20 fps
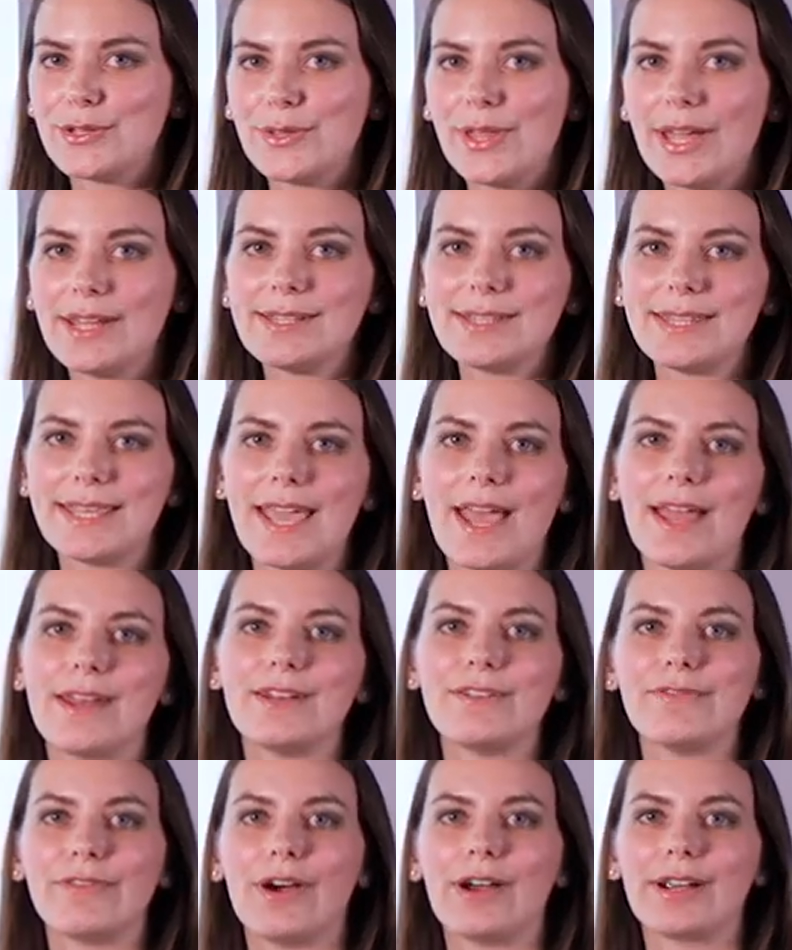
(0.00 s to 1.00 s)
So that's the
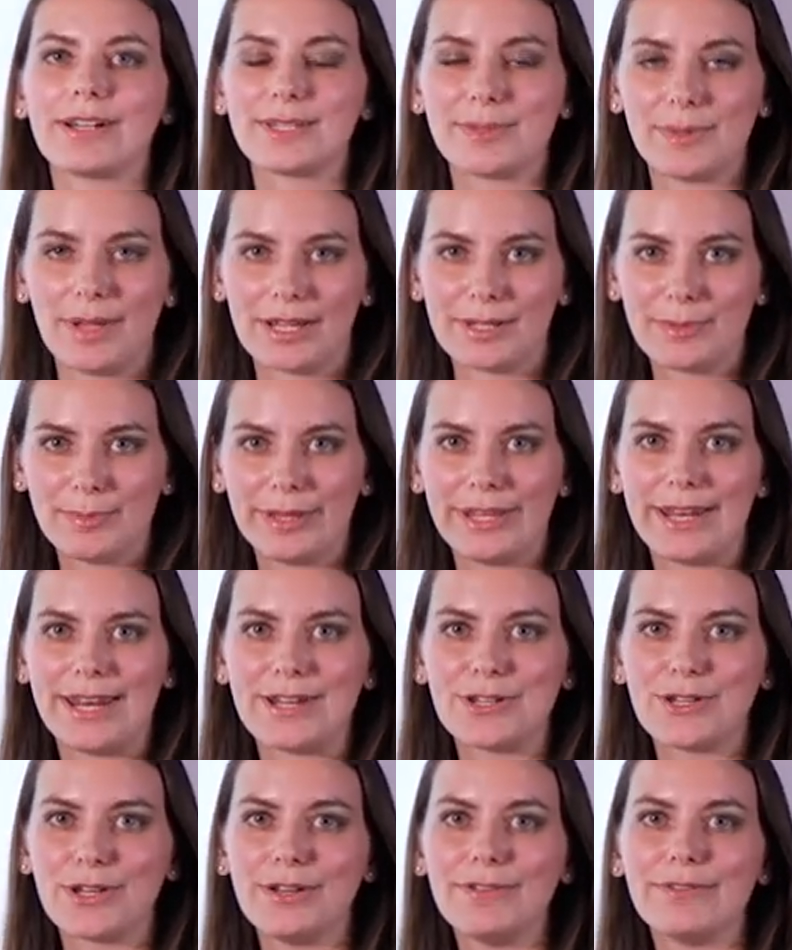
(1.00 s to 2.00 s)
end of our
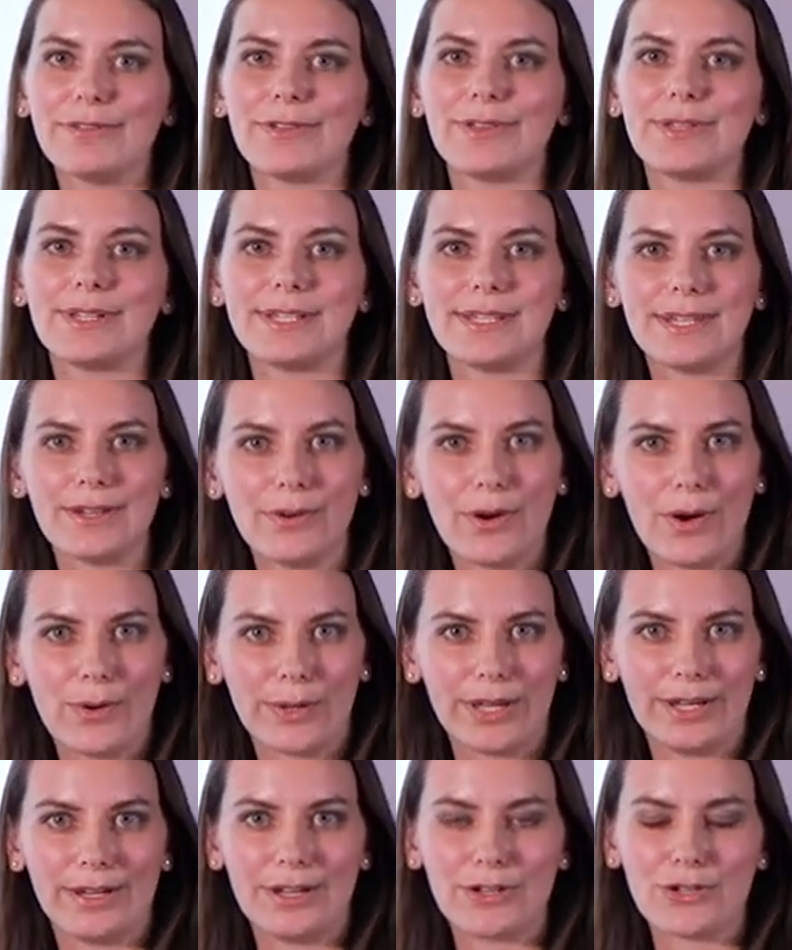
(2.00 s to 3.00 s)
explanation for the zero
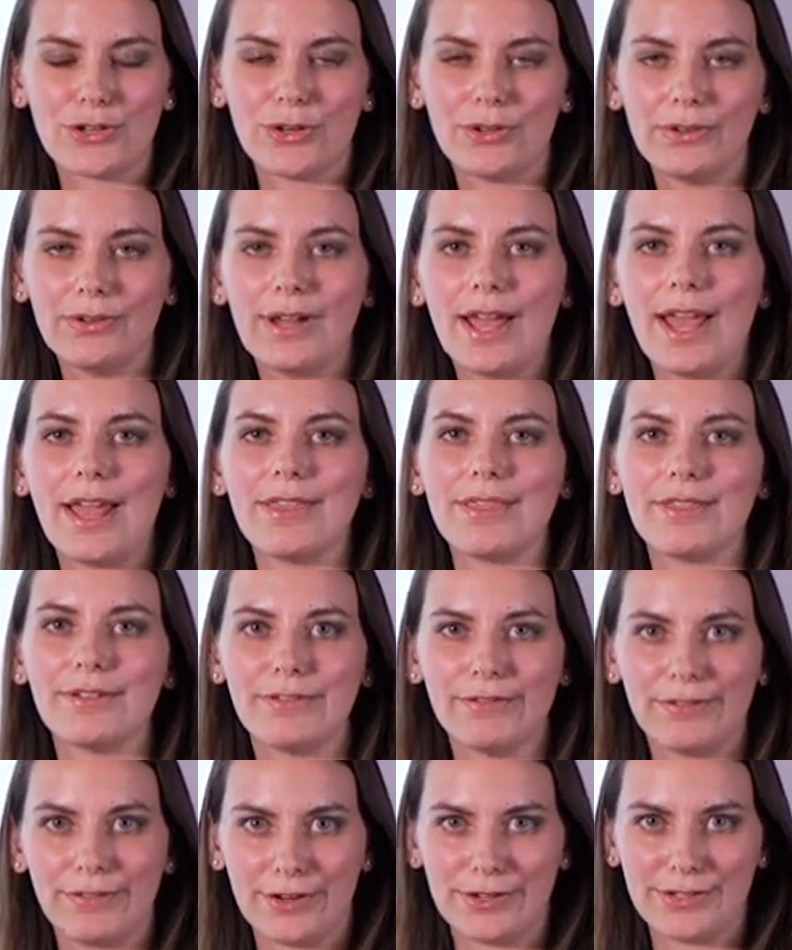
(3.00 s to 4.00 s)
conditional and the
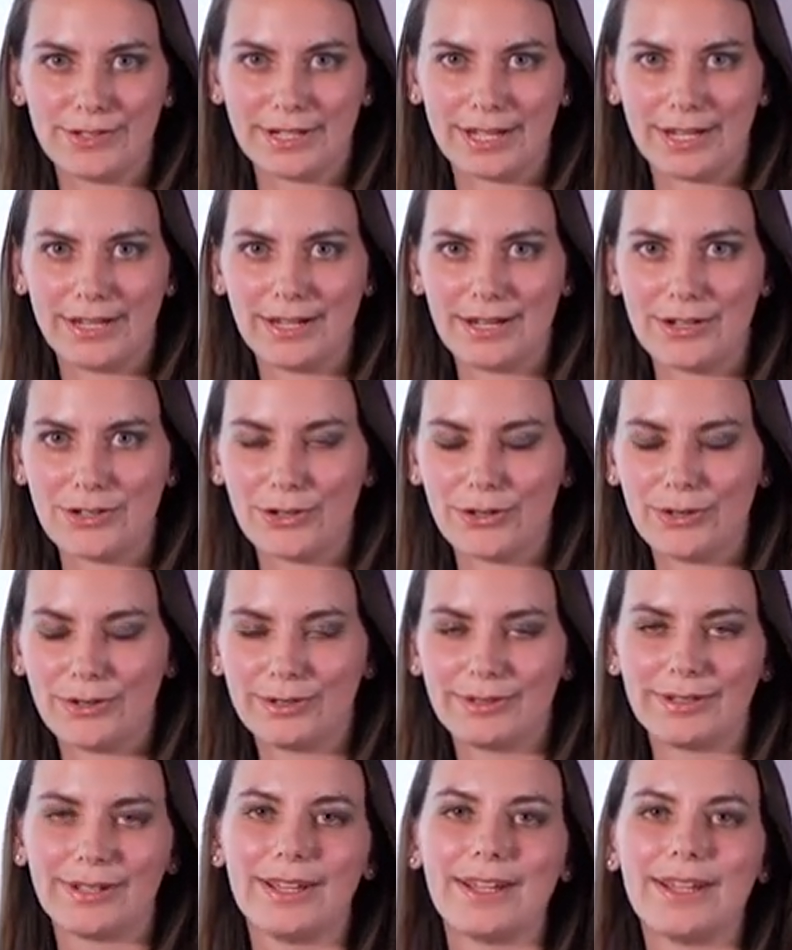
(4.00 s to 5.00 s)
first
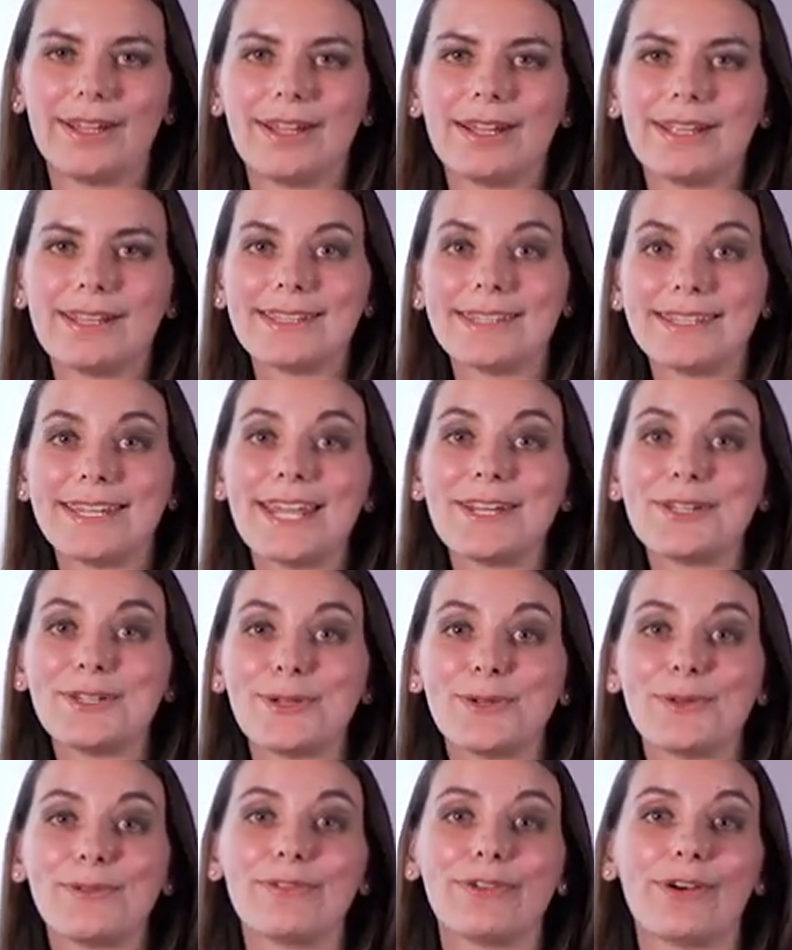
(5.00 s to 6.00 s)
conditional. Stay
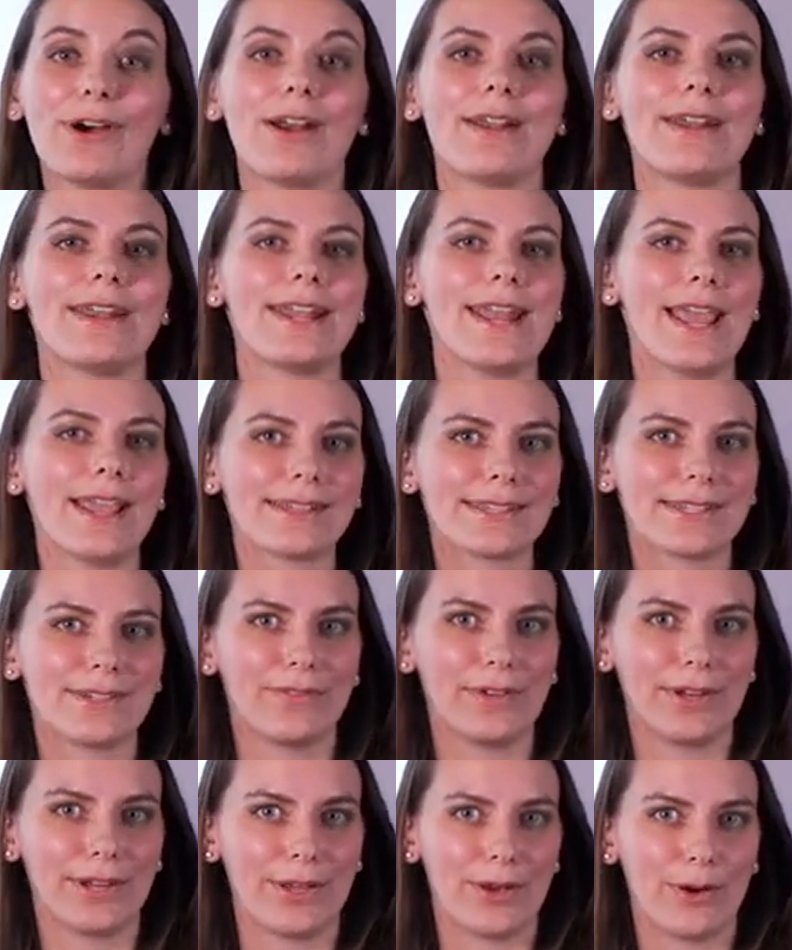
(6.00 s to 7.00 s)
tuned for our next
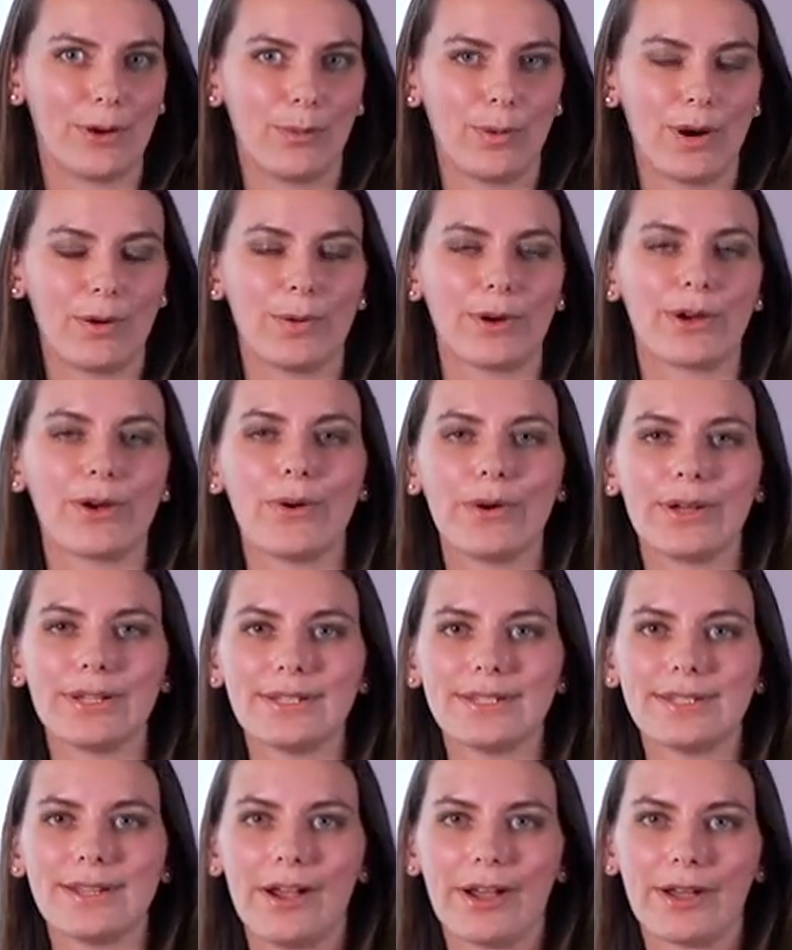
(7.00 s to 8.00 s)
video where we're going
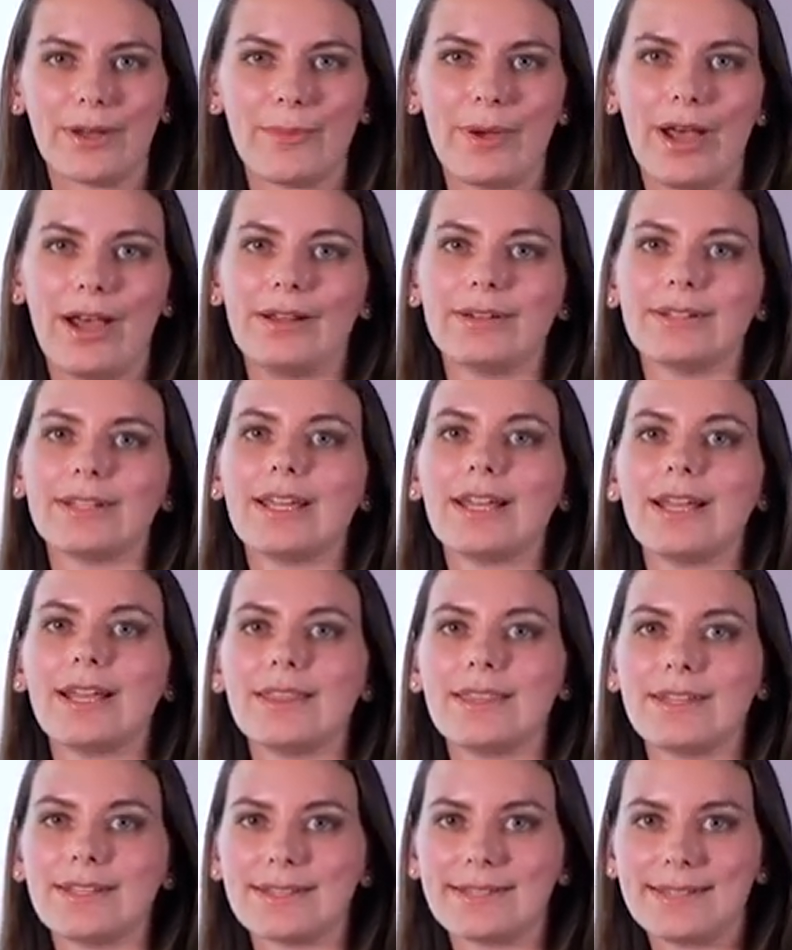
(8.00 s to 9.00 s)
to talk about
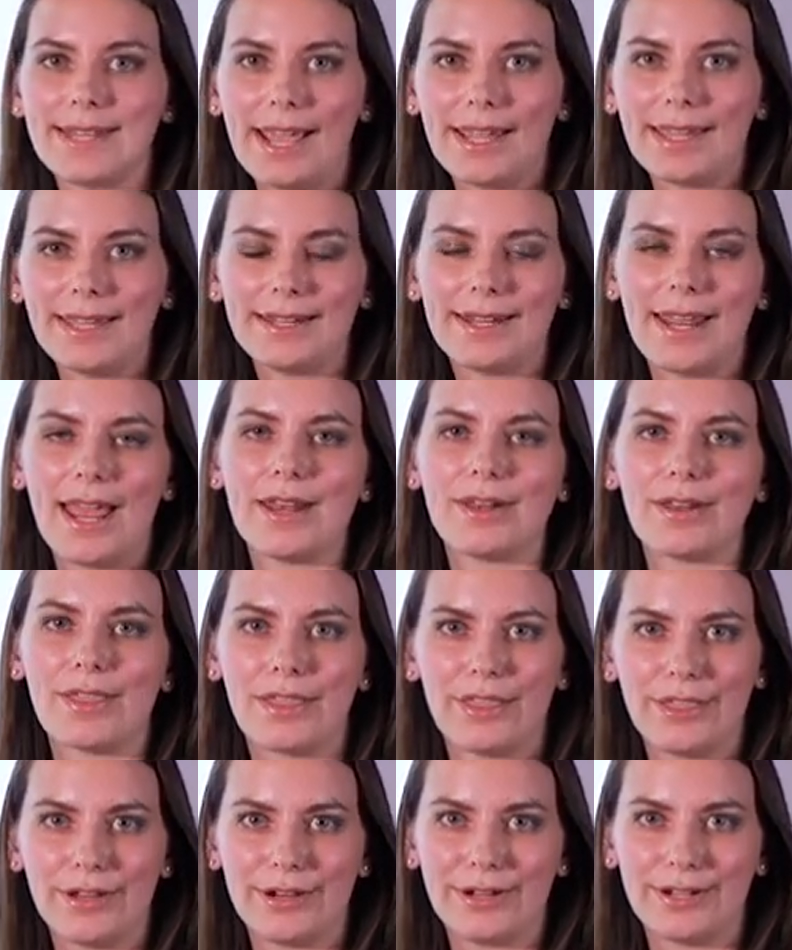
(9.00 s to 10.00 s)
the second and
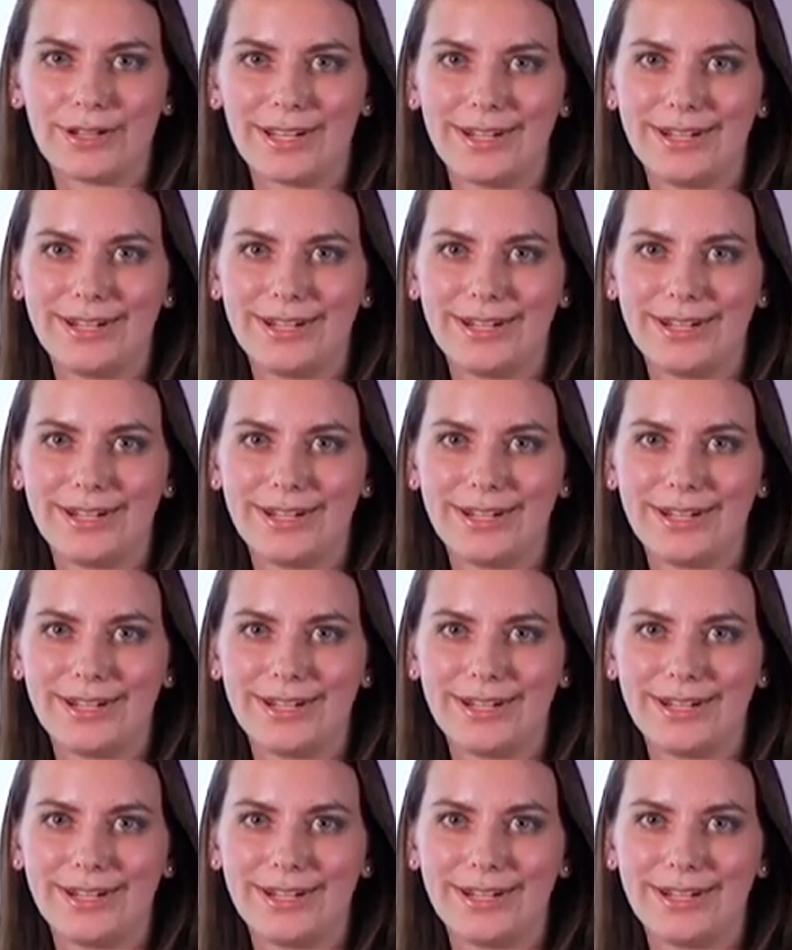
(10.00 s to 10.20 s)
third